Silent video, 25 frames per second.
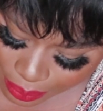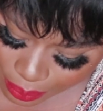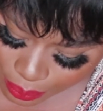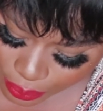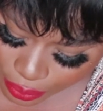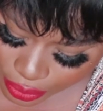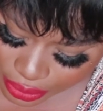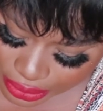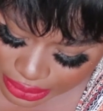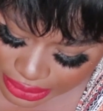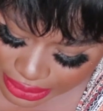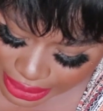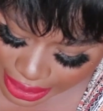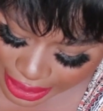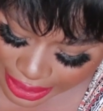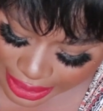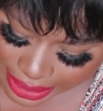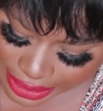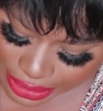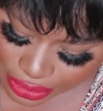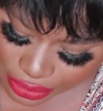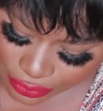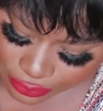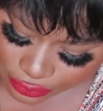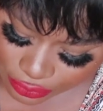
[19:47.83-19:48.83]
but I
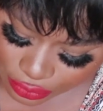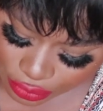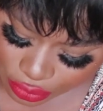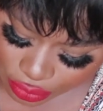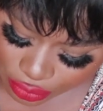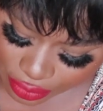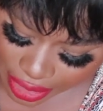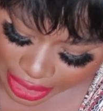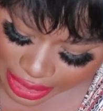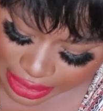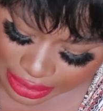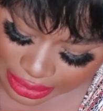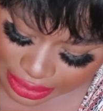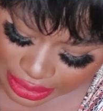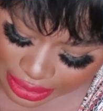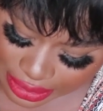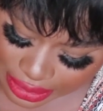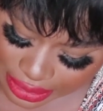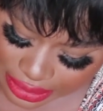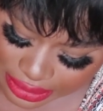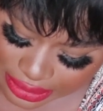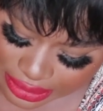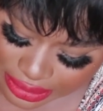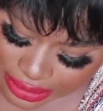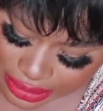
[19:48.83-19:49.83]
heard if you grind
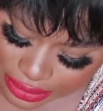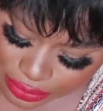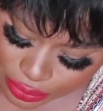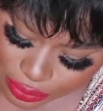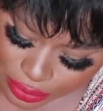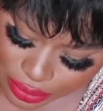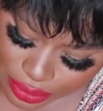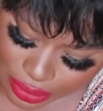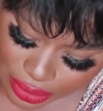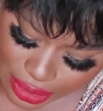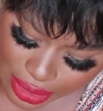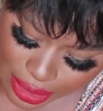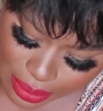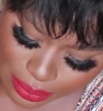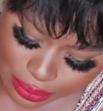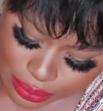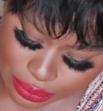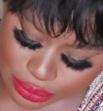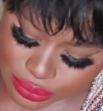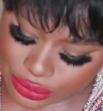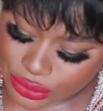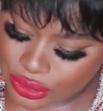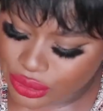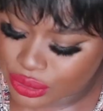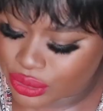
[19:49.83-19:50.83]
this with
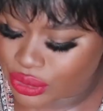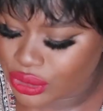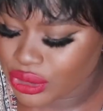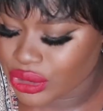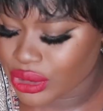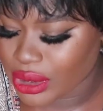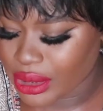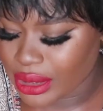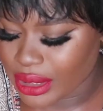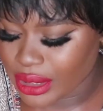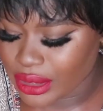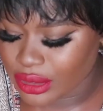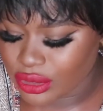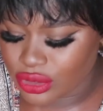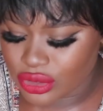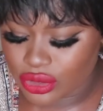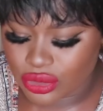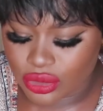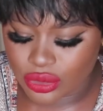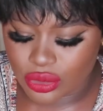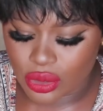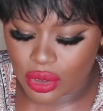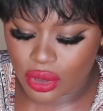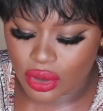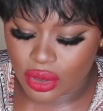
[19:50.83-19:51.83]
chicken
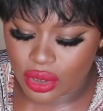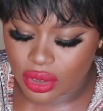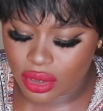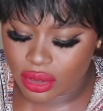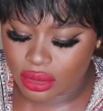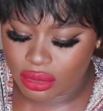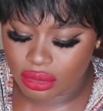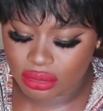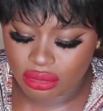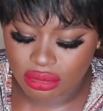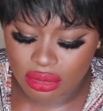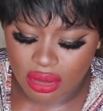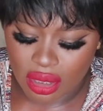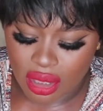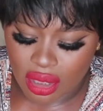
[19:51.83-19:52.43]
stock